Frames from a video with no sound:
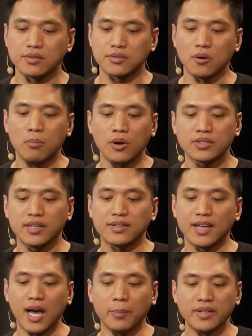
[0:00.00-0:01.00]
So most of the
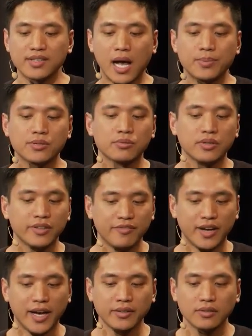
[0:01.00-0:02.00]
time, it's absolutely
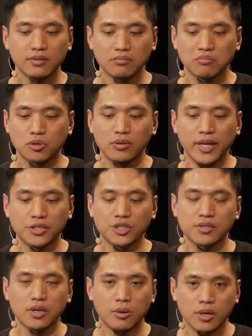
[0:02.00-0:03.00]
fine to let
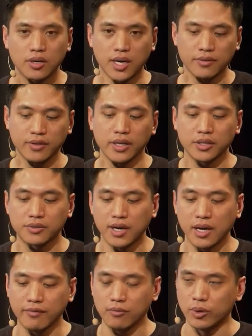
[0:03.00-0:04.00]
just our gut feeling
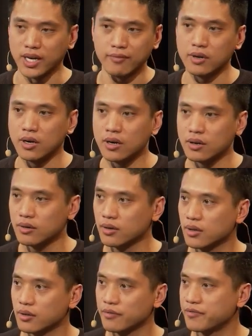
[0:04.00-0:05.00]
drive whatever
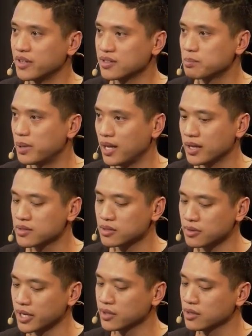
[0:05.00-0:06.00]
feels balanced,
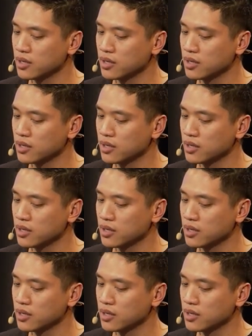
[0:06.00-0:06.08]
right?